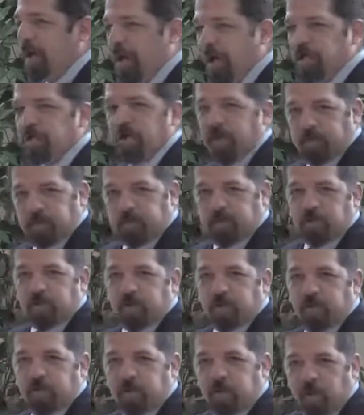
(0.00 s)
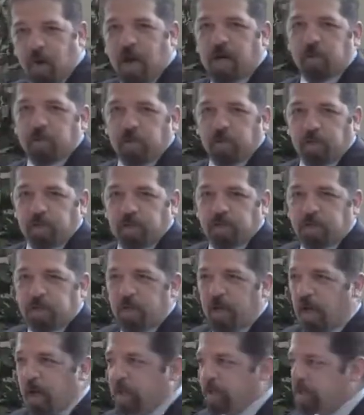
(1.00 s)
Egypt's treasures
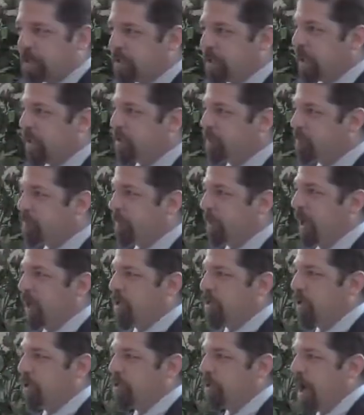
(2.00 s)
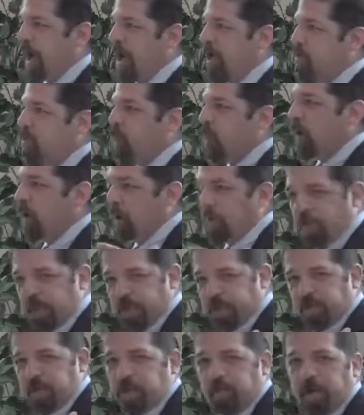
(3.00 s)
and sin's pleasures as
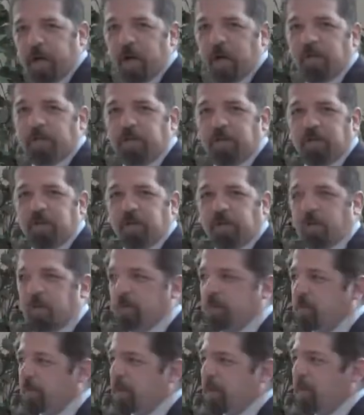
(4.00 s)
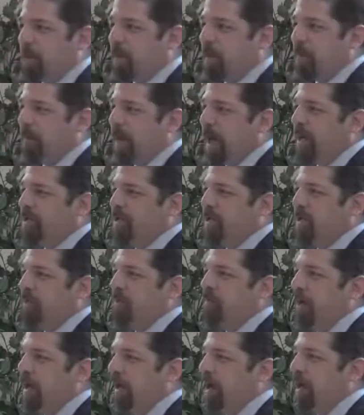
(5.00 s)
worthless compared to the blessing
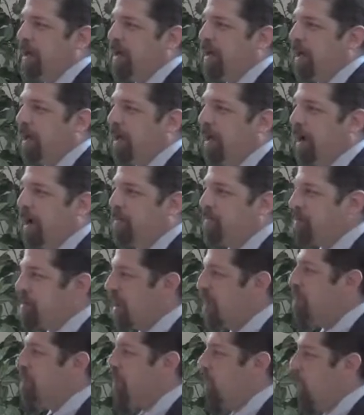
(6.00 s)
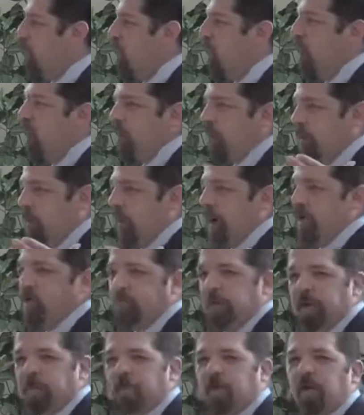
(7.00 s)
of being, of suffering along with Christ's
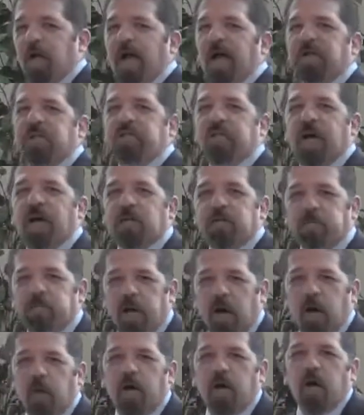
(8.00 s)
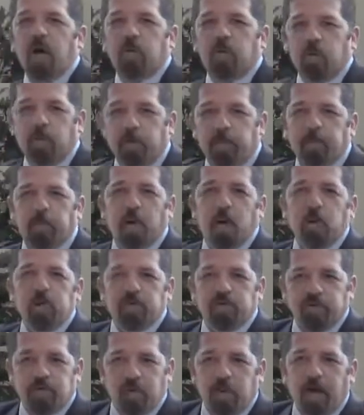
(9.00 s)
people and bearing the
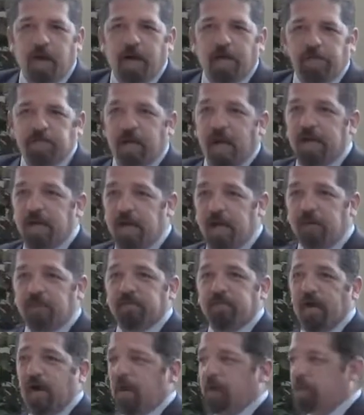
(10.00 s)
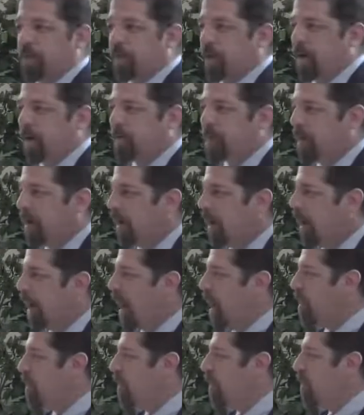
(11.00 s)
reproach of Christ, identifying with Him.
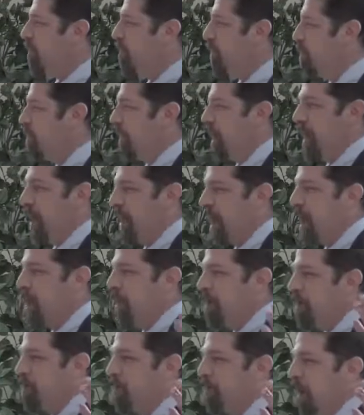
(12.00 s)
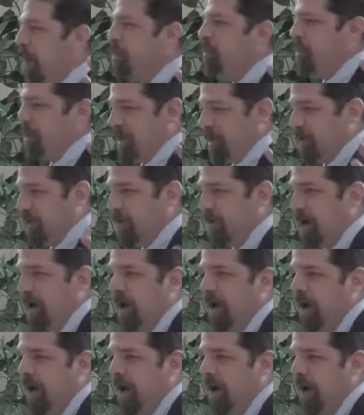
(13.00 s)
How could he do that? How did Moses